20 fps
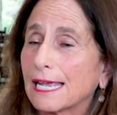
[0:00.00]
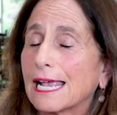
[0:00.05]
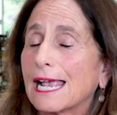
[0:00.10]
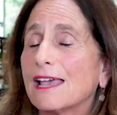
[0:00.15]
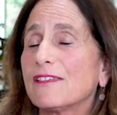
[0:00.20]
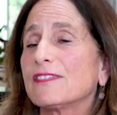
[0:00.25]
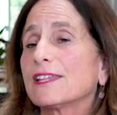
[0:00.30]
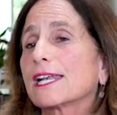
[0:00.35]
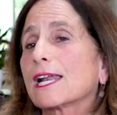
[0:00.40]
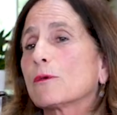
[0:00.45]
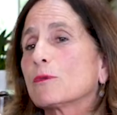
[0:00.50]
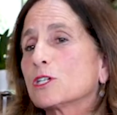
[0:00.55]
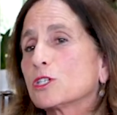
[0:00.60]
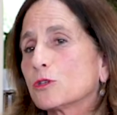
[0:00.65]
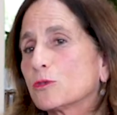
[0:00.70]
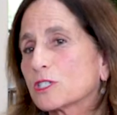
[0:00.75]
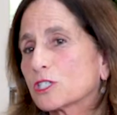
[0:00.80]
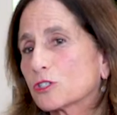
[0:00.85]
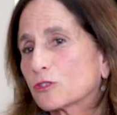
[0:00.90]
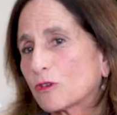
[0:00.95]
And then I would
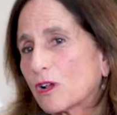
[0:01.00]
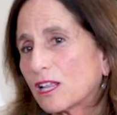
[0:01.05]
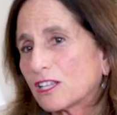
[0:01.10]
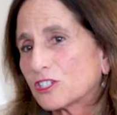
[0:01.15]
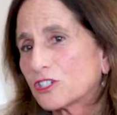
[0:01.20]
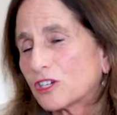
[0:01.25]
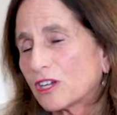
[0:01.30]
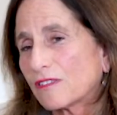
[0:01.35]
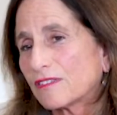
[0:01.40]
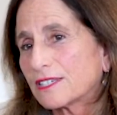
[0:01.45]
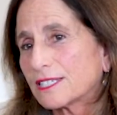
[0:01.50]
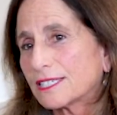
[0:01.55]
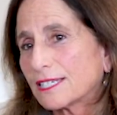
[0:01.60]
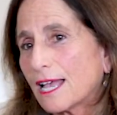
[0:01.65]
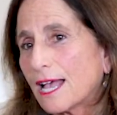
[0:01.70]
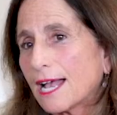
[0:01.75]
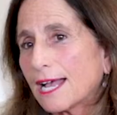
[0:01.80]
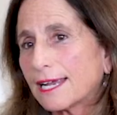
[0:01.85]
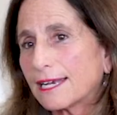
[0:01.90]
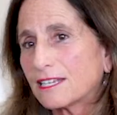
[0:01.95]
do astrology on the
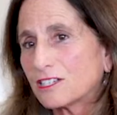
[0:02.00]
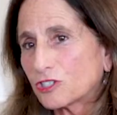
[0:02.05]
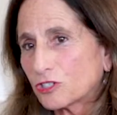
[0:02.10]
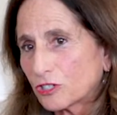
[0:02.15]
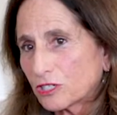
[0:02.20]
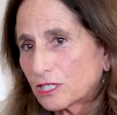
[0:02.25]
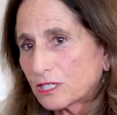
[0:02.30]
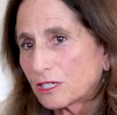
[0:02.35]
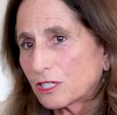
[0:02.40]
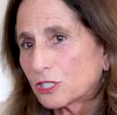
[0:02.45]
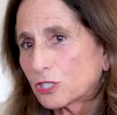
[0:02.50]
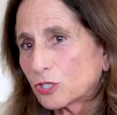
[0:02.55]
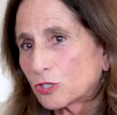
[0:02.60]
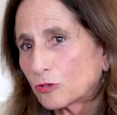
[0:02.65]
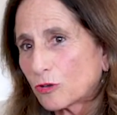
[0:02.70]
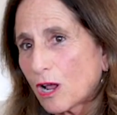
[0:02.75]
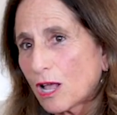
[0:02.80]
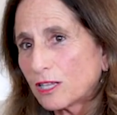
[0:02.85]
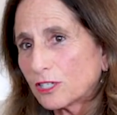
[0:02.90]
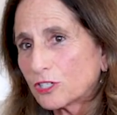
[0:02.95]
side as just
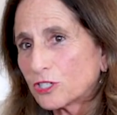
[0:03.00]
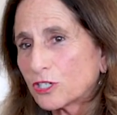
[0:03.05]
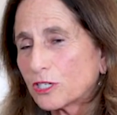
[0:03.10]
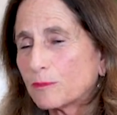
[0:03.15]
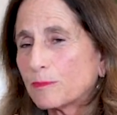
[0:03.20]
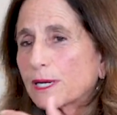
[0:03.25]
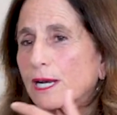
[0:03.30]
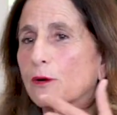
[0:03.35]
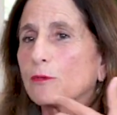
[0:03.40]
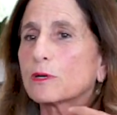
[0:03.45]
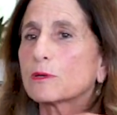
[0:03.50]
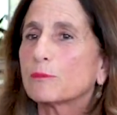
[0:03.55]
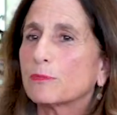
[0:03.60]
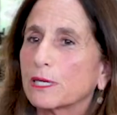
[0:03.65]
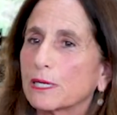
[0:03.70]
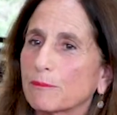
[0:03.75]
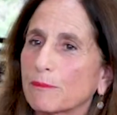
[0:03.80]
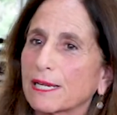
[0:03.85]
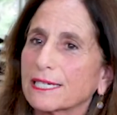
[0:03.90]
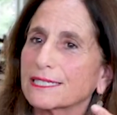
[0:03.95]
astrology, but I would
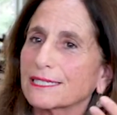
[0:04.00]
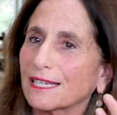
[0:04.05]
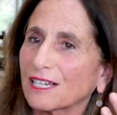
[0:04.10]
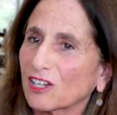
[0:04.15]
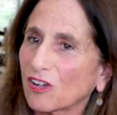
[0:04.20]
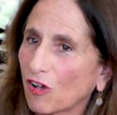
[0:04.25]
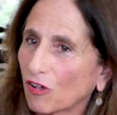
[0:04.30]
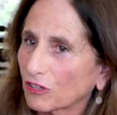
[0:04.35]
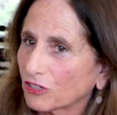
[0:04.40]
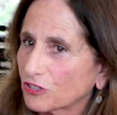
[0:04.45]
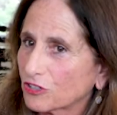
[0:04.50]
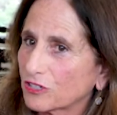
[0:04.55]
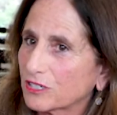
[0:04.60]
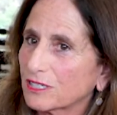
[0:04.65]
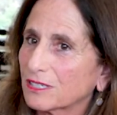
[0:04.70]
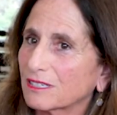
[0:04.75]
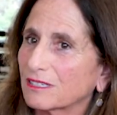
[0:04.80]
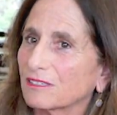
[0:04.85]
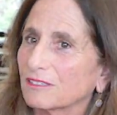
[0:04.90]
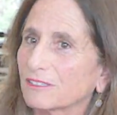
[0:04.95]
bring my psychology
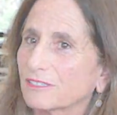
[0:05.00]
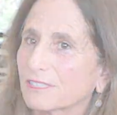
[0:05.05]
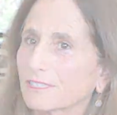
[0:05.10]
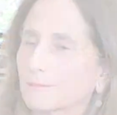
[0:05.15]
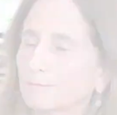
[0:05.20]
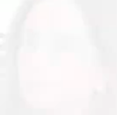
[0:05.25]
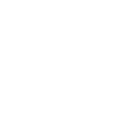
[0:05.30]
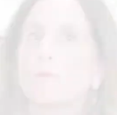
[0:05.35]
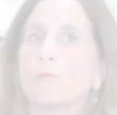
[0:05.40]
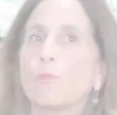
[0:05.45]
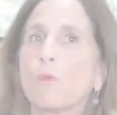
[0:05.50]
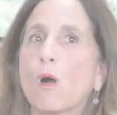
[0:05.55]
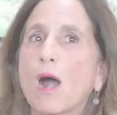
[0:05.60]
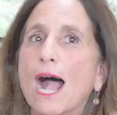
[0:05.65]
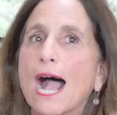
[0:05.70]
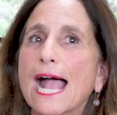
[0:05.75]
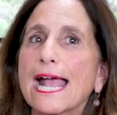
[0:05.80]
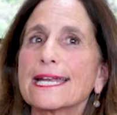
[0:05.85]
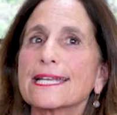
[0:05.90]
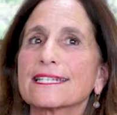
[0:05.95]
skills.
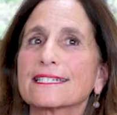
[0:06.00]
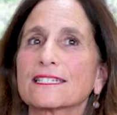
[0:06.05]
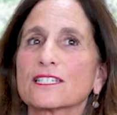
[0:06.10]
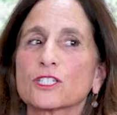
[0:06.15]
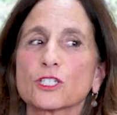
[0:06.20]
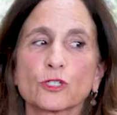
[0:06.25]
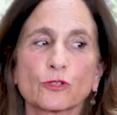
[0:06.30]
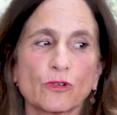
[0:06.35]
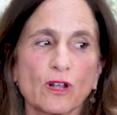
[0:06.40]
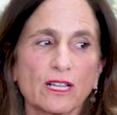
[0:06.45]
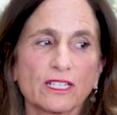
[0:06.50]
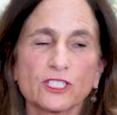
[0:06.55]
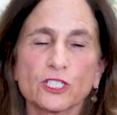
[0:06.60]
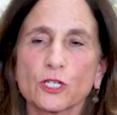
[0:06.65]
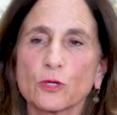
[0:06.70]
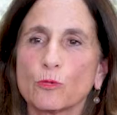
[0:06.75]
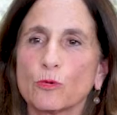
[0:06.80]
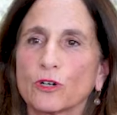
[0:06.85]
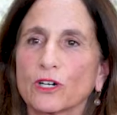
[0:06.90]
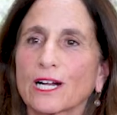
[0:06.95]
Why does
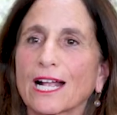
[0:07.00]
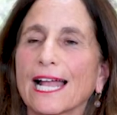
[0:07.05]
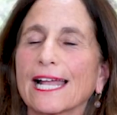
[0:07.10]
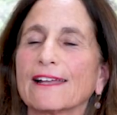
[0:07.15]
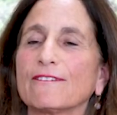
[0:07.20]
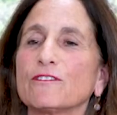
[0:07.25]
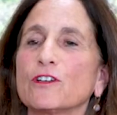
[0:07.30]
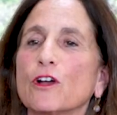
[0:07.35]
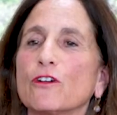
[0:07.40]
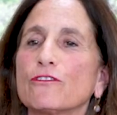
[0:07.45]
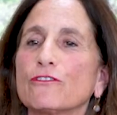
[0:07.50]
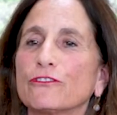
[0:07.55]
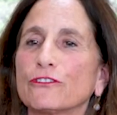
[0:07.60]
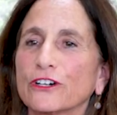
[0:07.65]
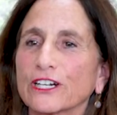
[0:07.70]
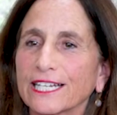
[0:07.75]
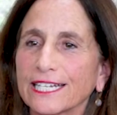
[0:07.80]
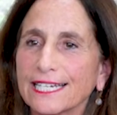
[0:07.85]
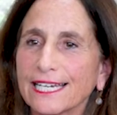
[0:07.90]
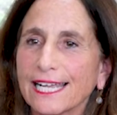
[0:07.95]
astrology work? I have no
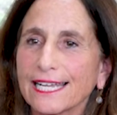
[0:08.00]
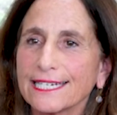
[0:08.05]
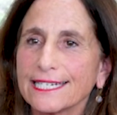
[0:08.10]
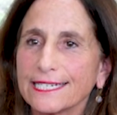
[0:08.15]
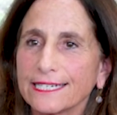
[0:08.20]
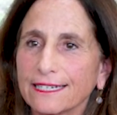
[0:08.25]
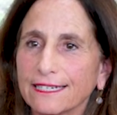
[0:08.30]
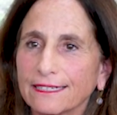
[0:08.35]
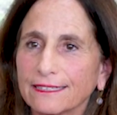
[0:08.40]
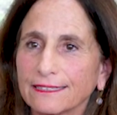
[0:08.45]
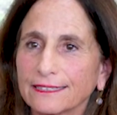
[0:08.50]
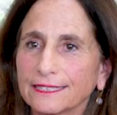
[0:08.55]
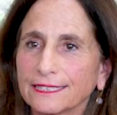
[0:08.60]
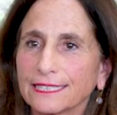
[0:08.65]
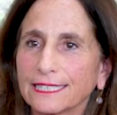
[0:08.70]
frickin' idea.